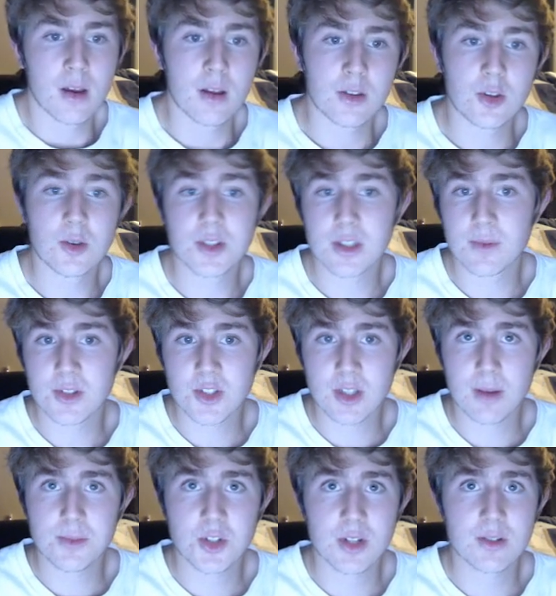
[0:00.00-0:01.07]
Use of
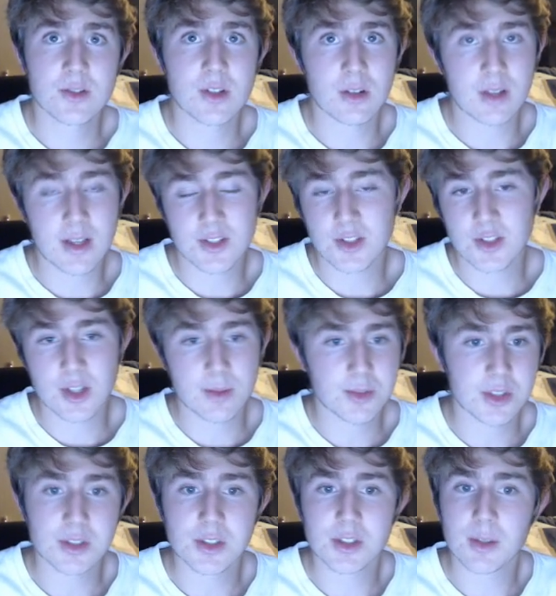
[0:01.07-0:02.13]
assumptions, the less
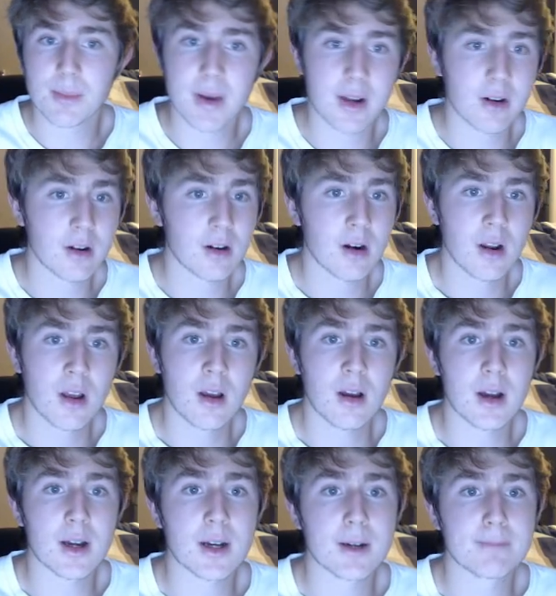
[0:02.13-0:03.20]
assumptions, the better.
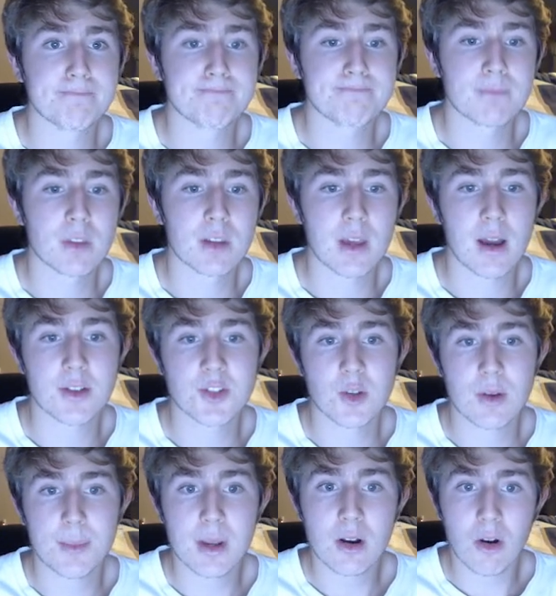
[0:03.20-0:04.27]
Yeah,
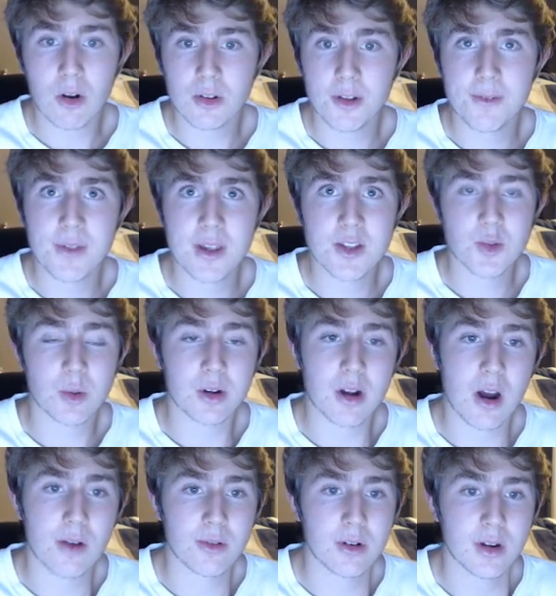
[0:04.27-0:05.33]
so I mean, all of these were
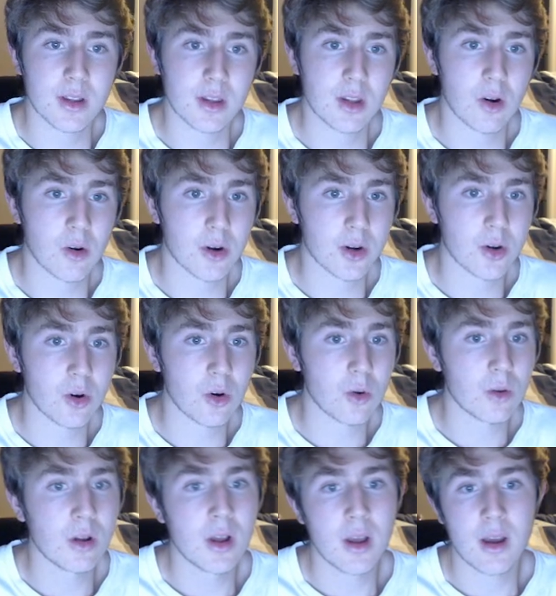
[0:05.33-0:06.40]
covered in the
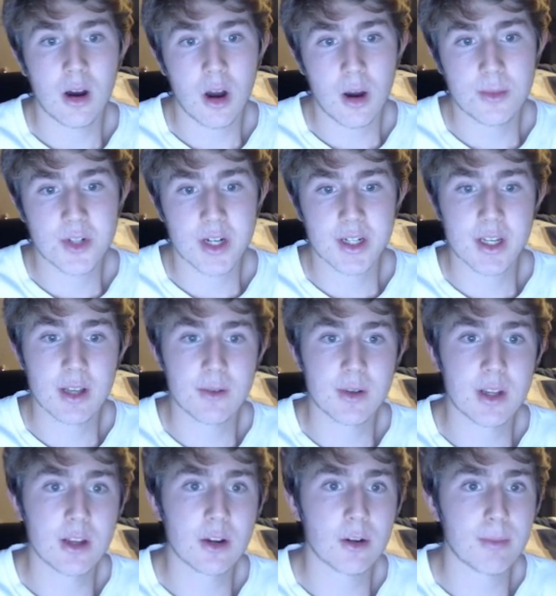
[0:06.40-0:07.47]
article.
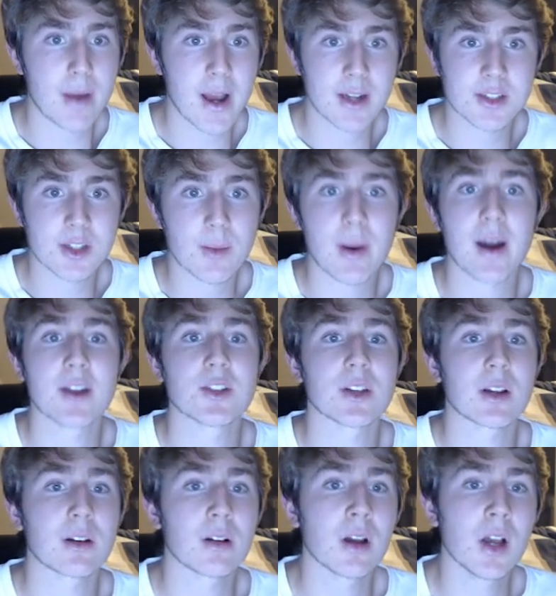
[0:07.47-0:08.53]
Objectivity, you're
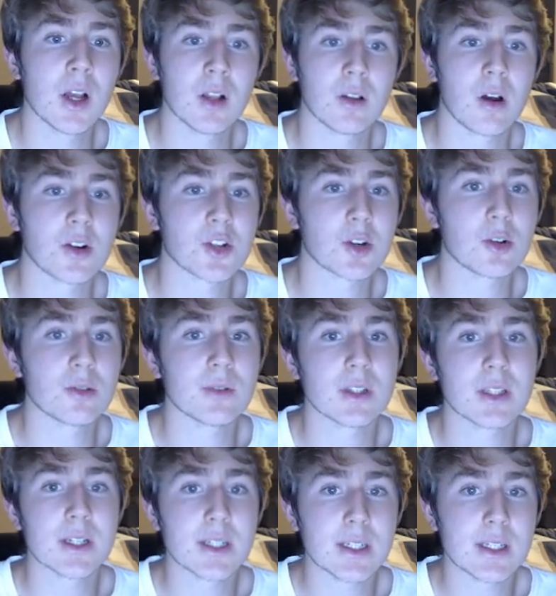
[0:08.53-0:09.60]
maximizing logical
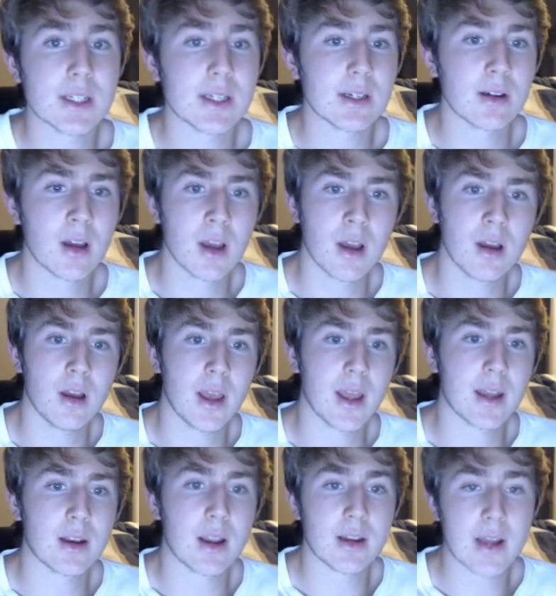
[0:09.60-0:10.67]
validity,
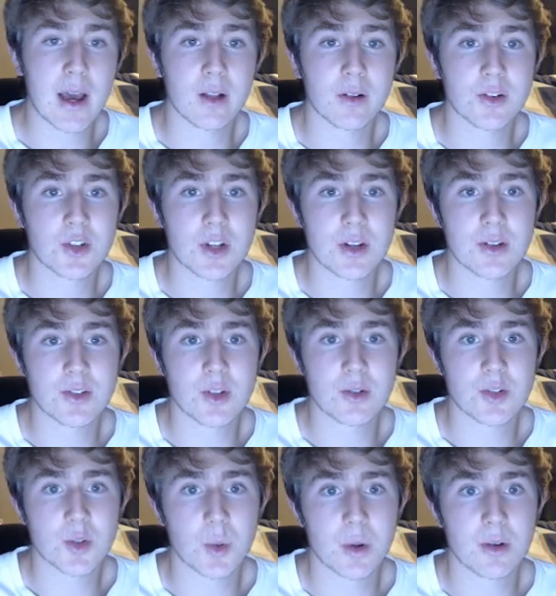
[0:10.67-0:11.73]
and analogies, you're
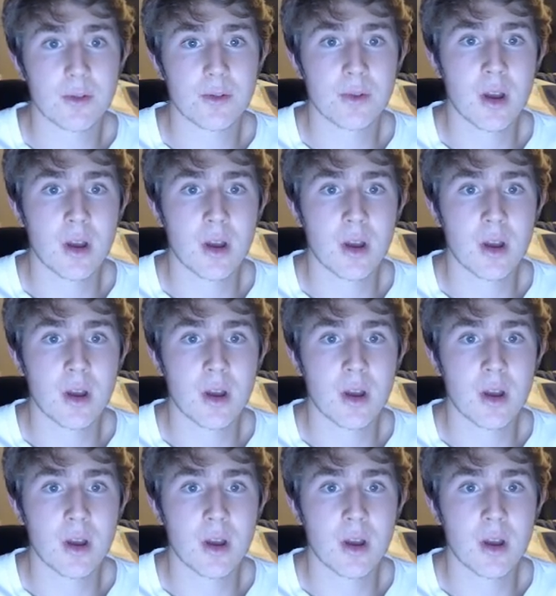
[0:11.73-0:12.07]
sort of